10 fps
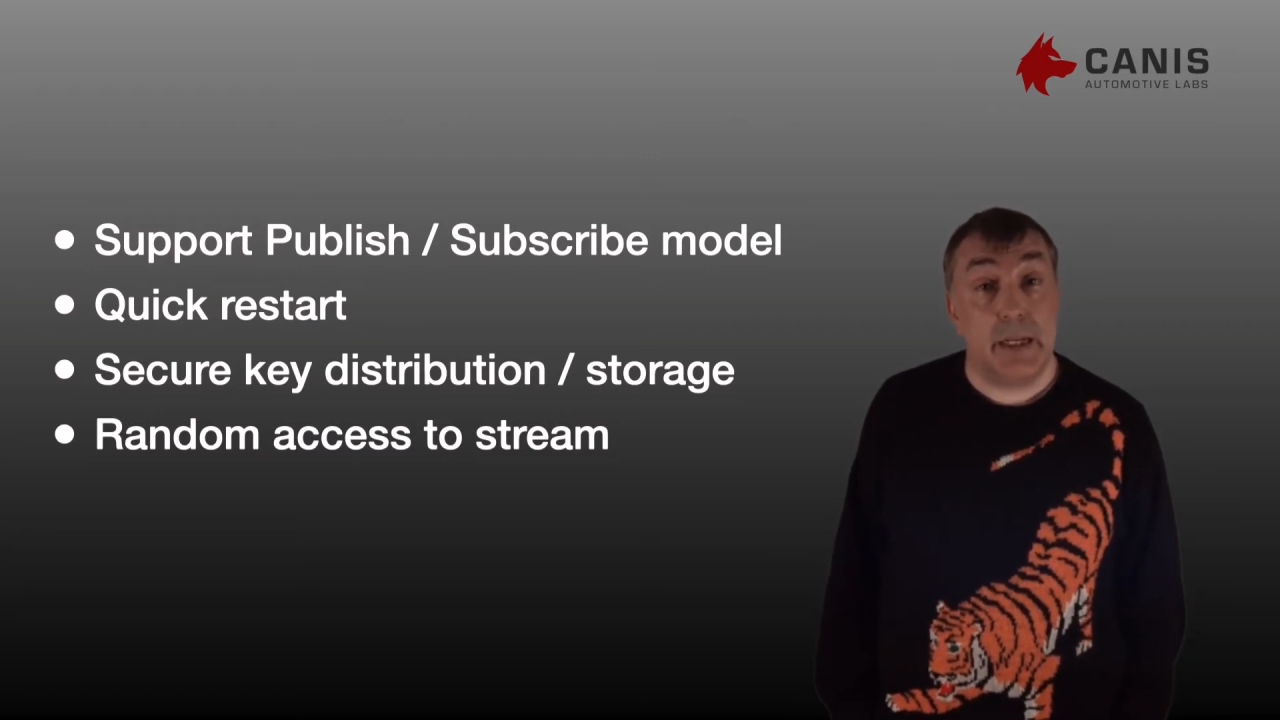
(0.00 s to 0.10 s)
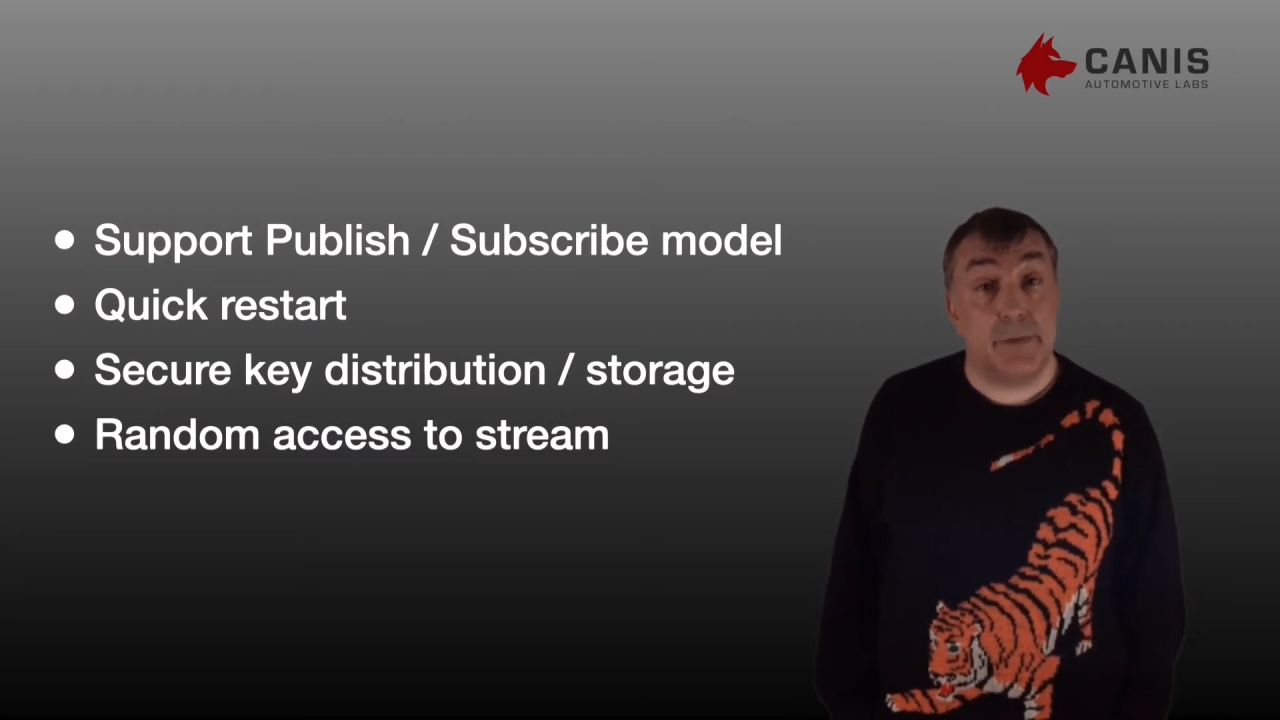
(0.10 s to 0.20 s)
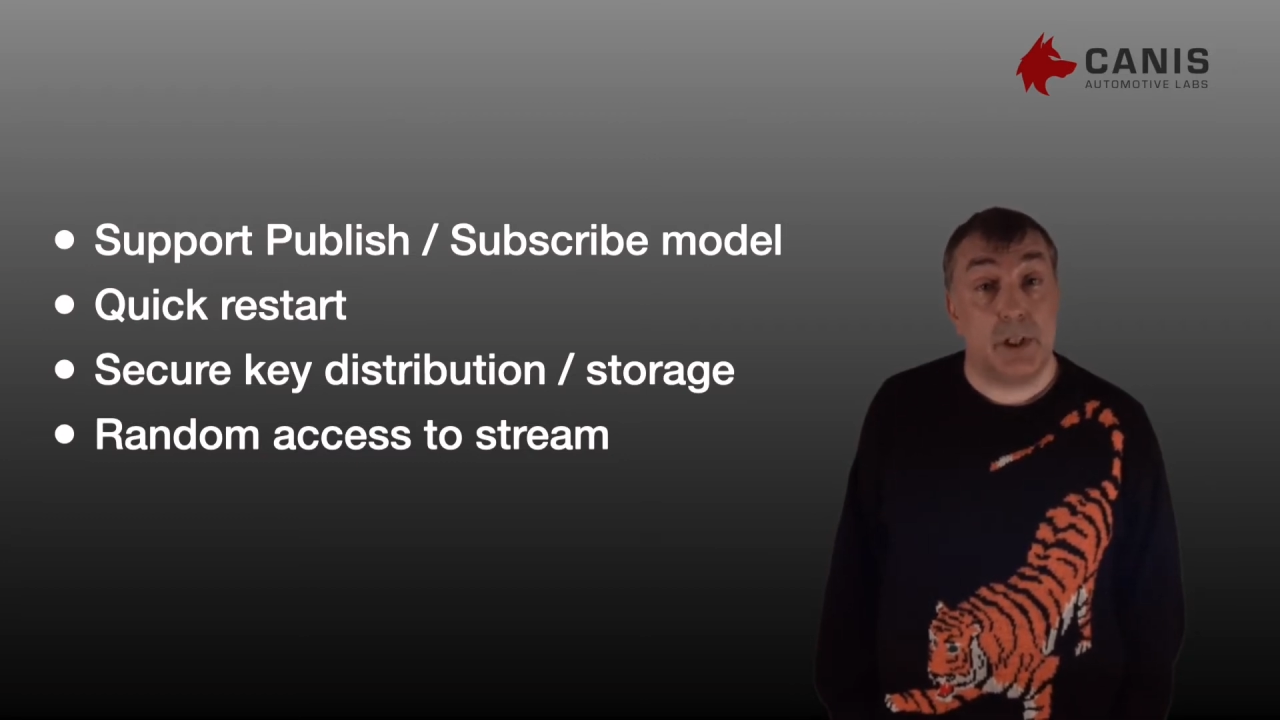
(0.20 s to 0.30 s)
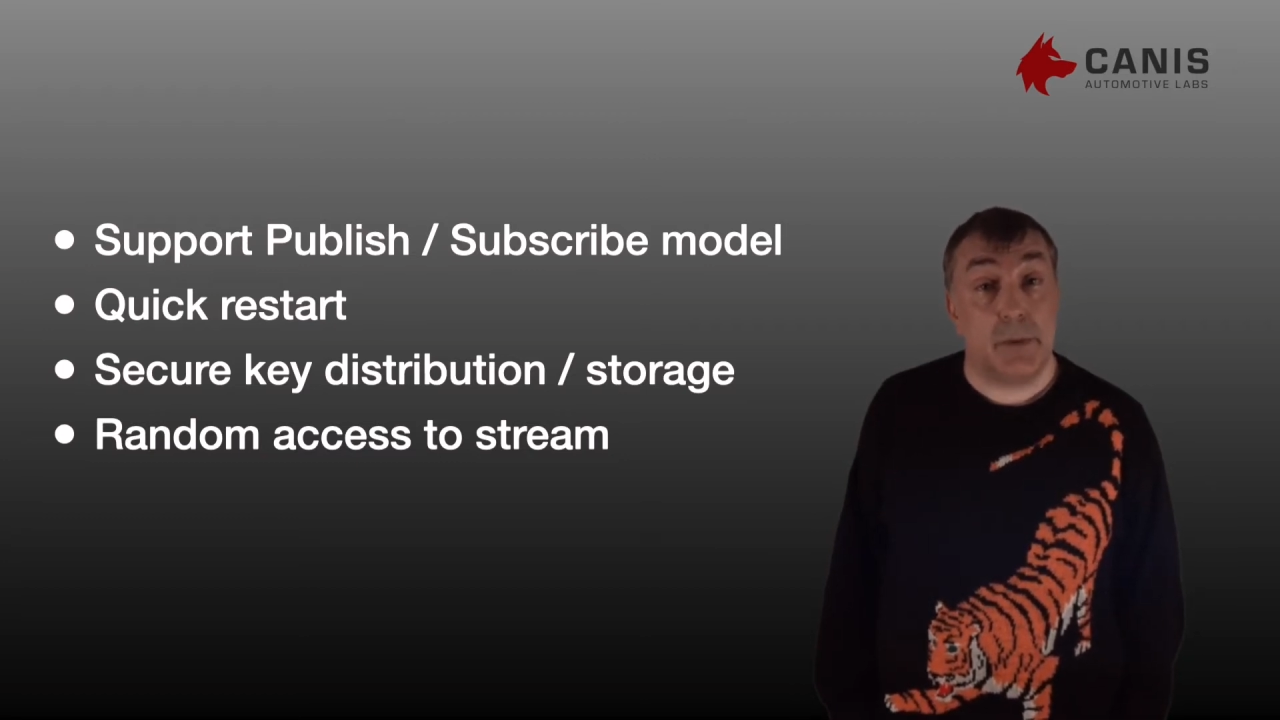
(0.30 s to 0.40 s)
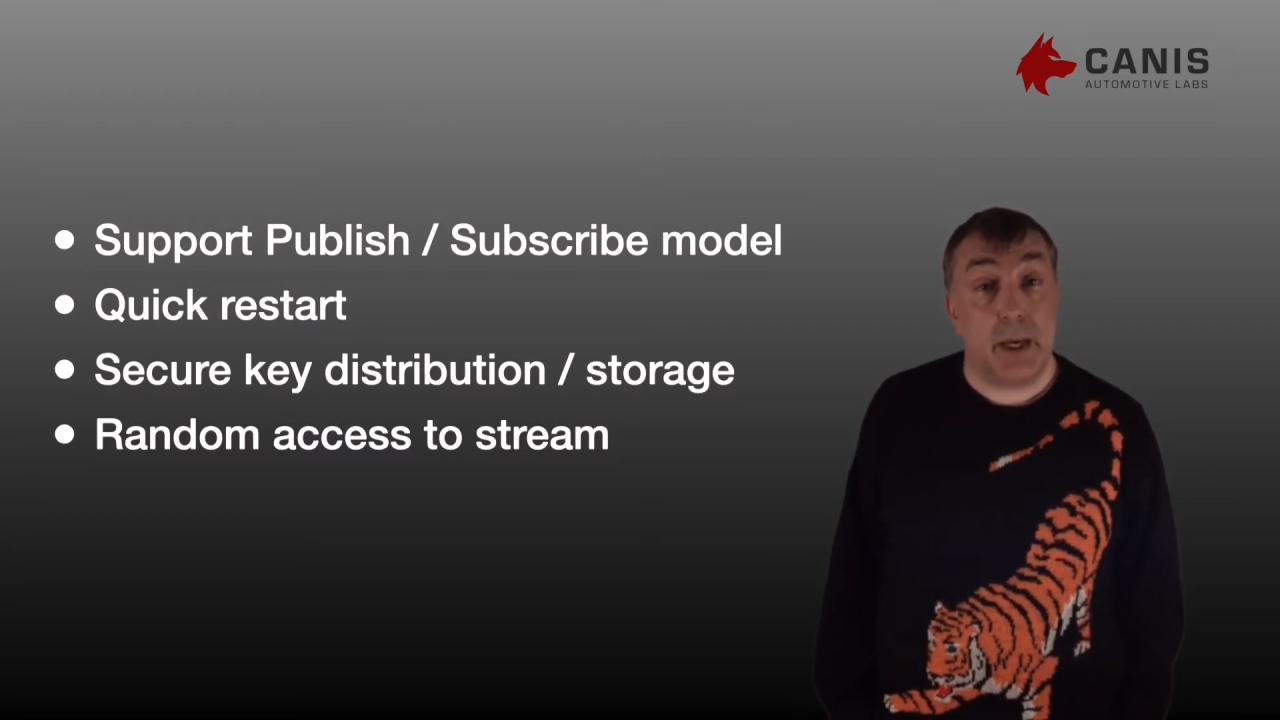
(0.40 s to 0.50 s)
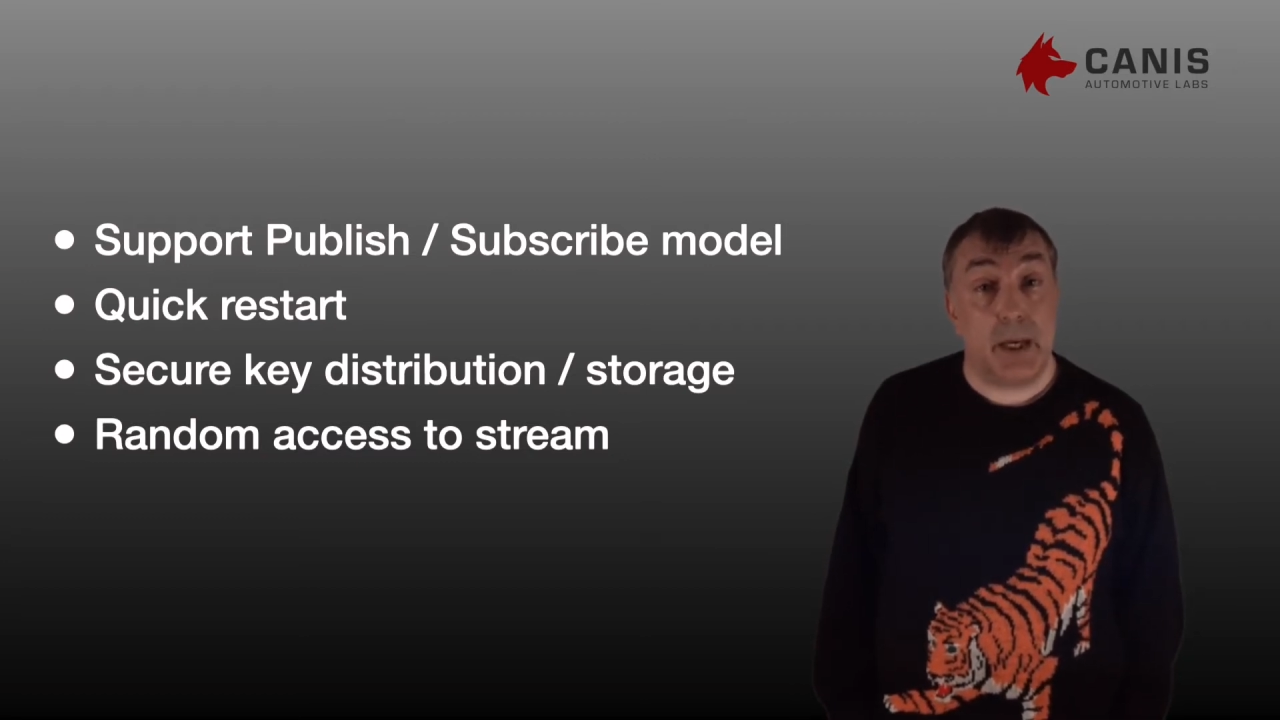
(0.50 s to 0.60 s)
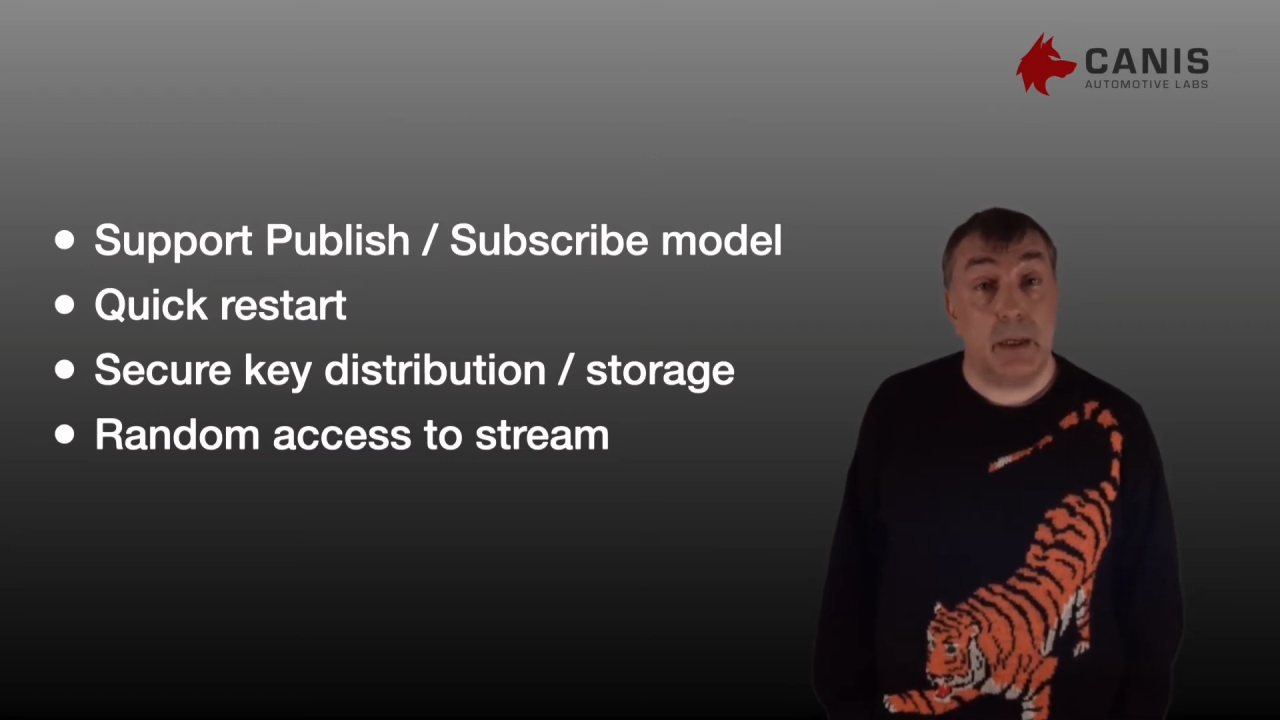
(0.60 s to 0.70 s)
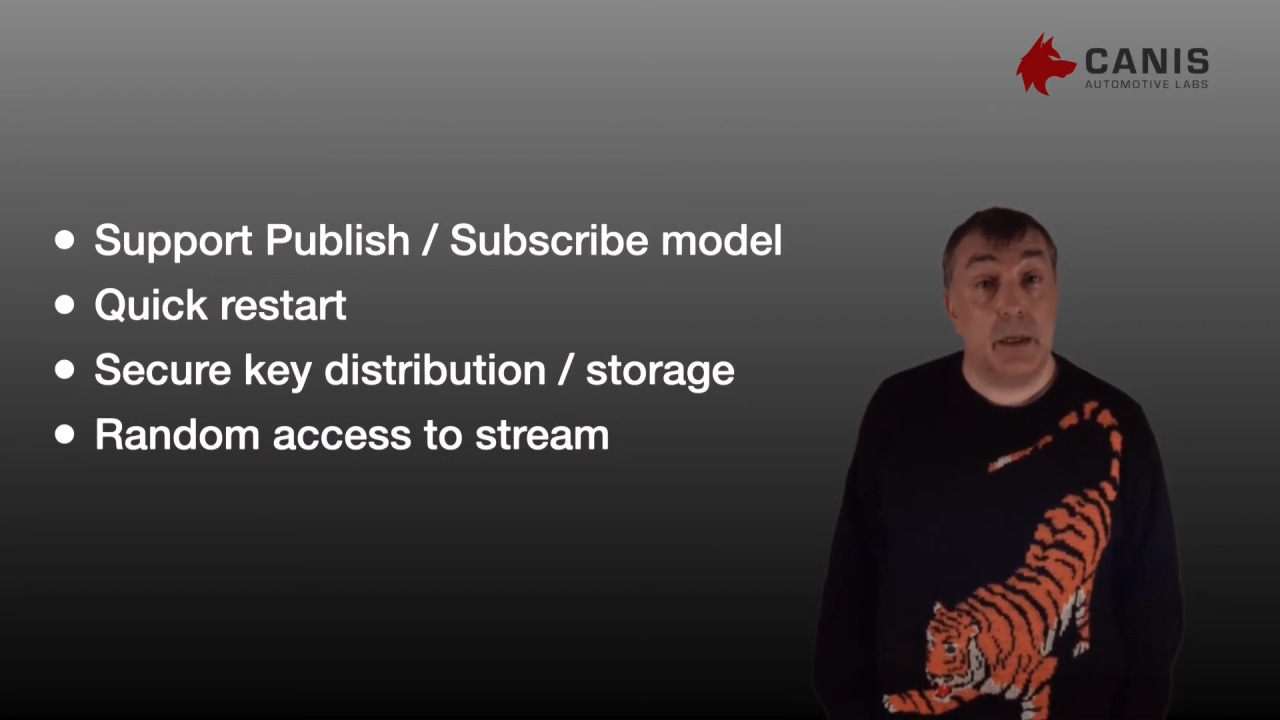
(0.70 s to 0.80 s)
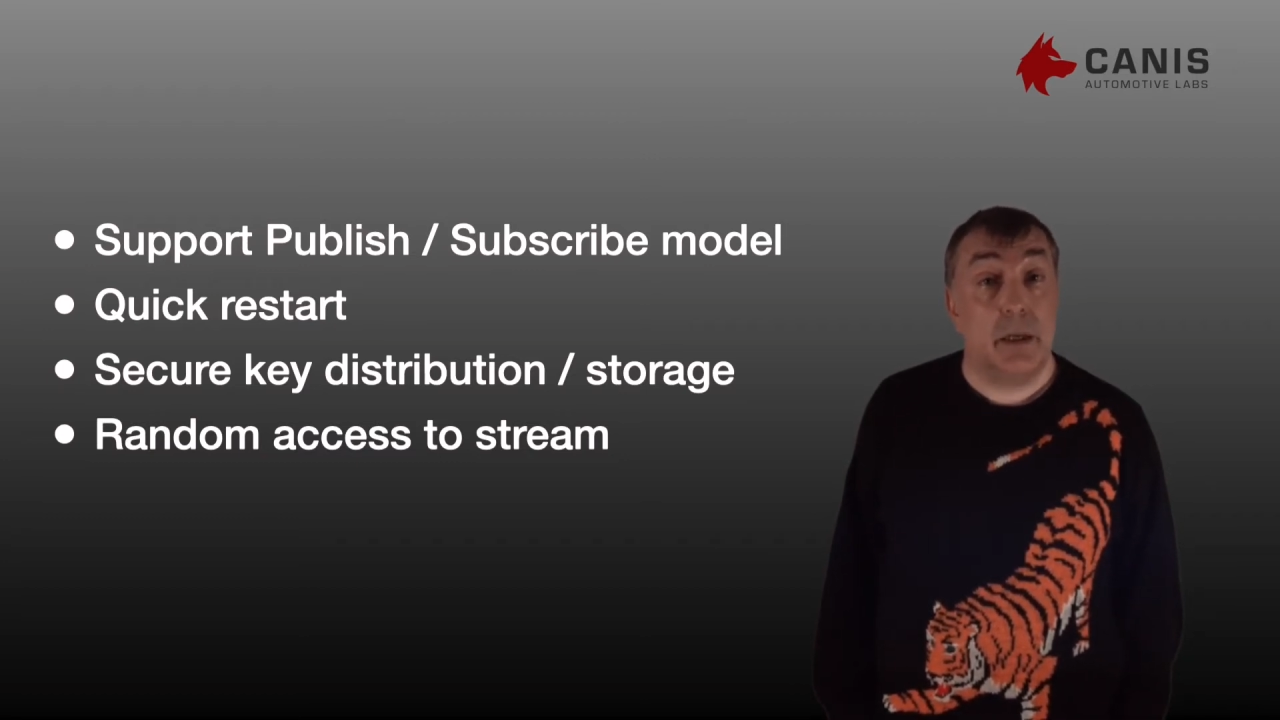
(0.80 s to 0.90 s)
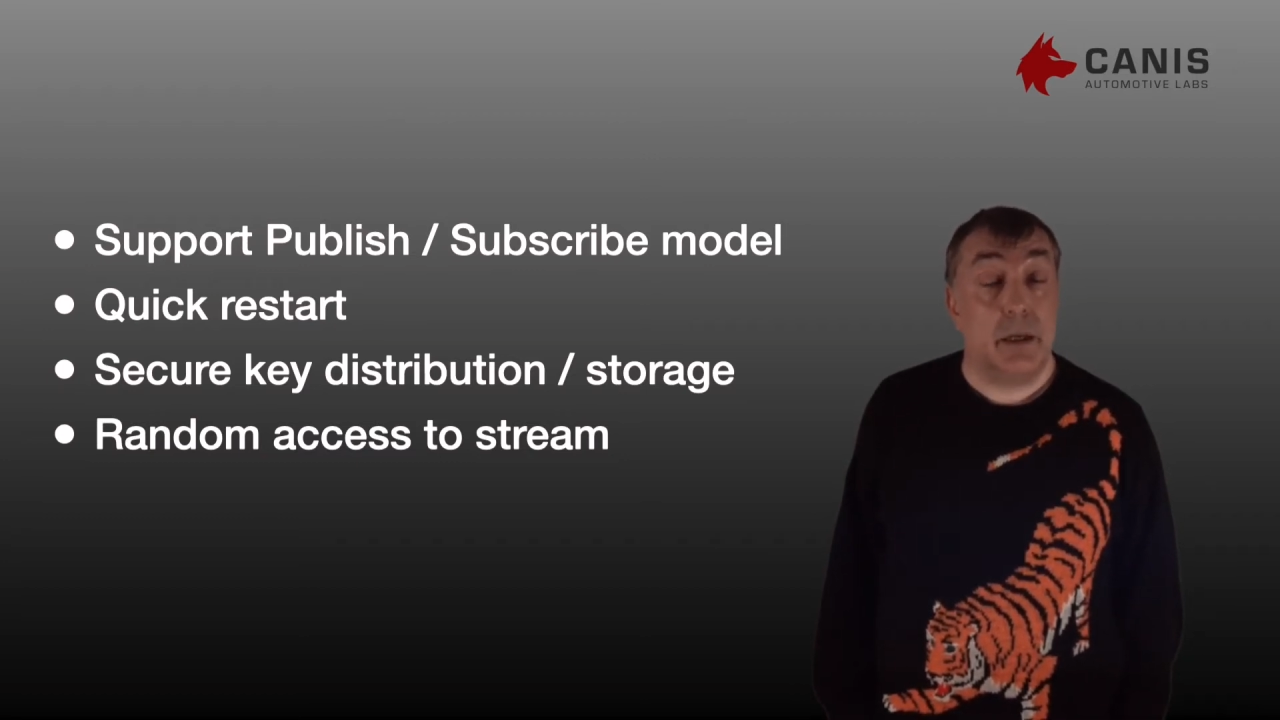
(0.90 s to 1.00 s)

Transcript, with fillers: different domain,